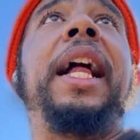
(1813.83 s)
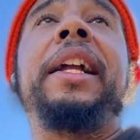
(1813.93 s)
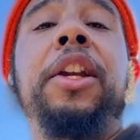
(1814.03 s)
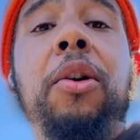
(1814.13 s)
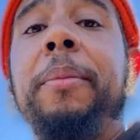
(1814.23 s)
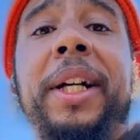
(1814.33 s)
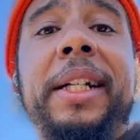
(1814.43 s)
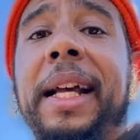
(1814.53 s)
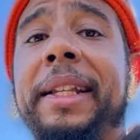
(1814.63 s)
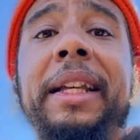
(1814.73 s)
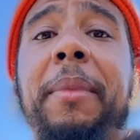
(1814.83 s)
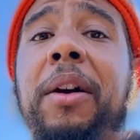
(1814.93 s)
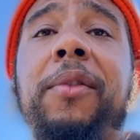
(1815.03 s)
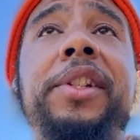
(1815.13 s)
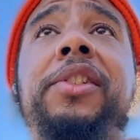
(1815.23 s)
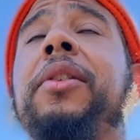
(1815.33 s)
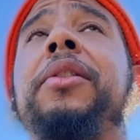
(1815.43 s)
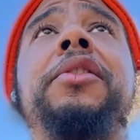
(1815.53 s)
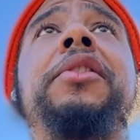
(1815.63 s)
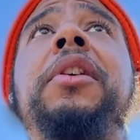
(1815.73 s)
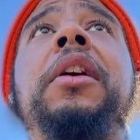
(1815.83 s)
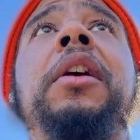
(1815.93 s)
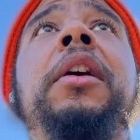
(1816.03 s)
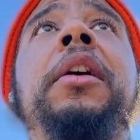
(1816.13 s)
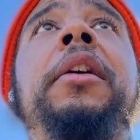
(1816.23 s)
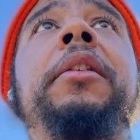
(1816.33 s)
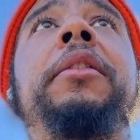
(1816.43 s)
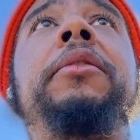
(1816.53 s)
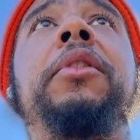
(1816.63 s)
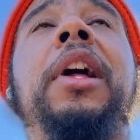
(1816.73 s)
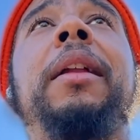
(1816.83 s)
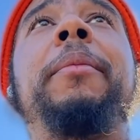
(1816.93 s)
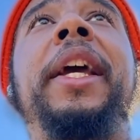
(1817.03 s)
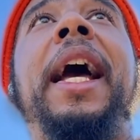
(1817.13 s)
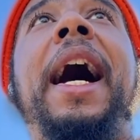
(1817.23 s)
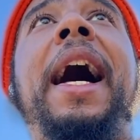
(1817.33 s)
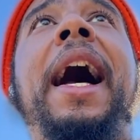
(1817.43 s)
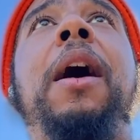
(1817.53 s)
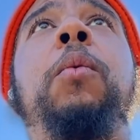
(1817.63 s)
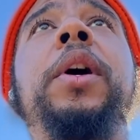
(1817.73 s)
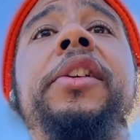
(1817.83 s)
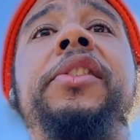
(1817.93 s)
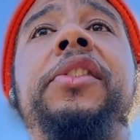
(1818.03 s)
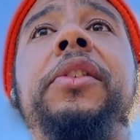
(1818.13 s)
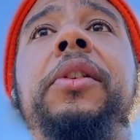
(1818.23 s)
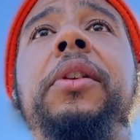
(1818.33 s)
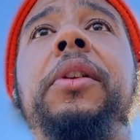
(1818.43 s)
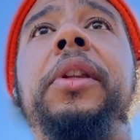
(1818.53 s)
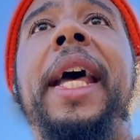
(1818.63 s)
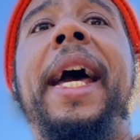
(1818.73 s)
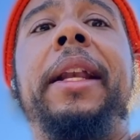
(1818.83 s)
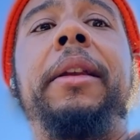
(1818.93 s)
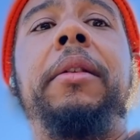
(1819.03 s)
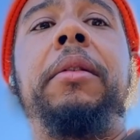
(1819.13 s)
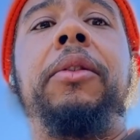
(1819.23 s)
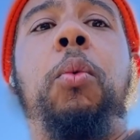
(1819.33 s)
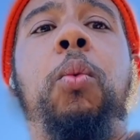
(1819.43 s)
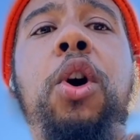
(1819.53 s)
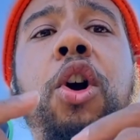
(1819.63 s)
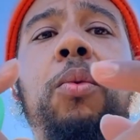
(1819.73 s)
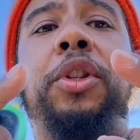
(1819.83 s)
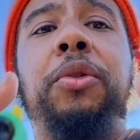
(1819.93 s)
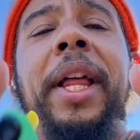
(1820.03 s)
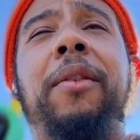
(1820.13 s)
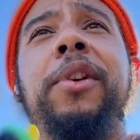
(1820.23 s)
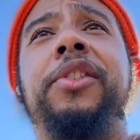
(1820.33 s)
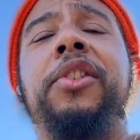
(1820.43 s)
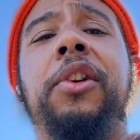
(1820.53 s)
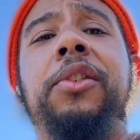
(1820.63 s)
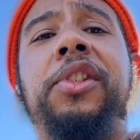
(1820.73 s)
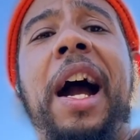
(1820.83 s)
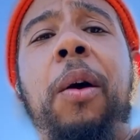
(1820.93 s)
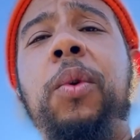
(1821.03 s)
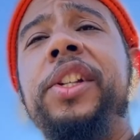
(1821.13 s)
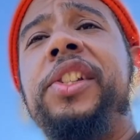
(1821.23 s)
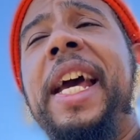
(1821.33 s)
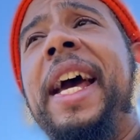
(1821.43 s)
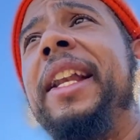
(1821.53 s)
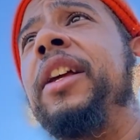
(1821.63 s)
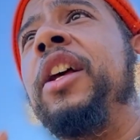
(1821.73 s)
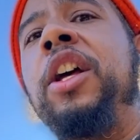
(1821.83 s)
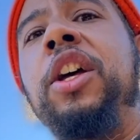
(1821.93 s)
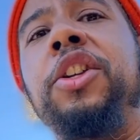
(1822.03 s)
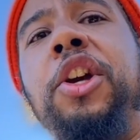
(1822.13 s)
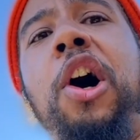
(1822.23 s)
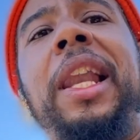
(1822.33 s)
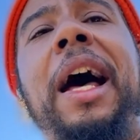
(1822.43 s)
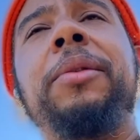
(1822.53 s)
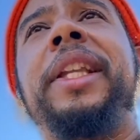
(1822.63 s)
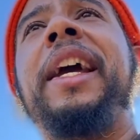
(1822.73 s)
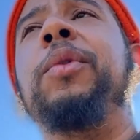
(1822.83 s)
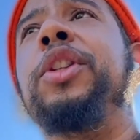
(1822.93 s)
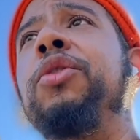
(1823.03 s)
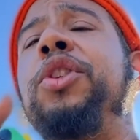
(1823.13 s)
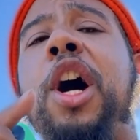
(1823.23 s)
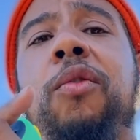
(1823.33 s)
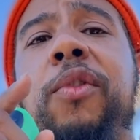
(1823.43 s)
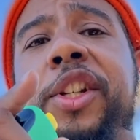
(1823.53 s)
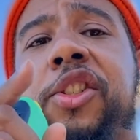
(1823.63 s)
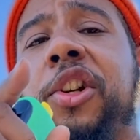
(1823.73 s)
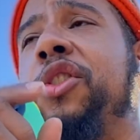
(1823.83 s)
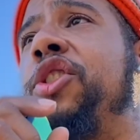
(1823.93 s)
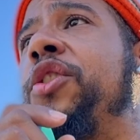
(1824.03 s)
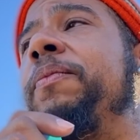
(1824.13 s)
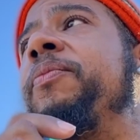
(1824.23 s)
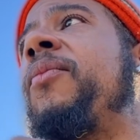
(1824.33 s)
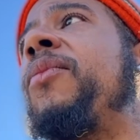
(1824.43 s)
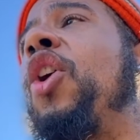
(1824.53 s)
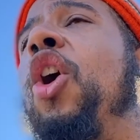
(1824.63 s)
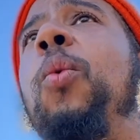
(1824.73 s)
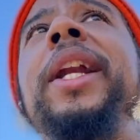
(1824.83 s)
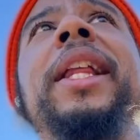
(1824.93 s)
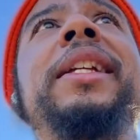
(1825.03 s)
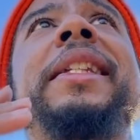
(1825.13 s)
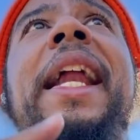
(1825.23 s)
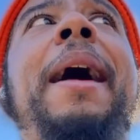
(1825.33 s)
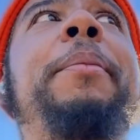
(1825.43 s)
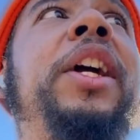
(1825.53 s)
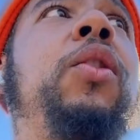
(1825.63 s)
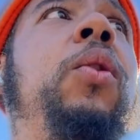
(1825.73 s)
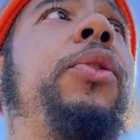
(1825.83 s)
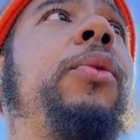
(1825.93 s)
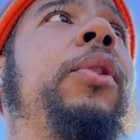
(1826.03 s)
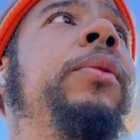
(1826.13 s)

And I know it because I did my research. You know what I mean? I wish that the world would do their research. I wish that y'all out there would do y'all research on what it is that I've been going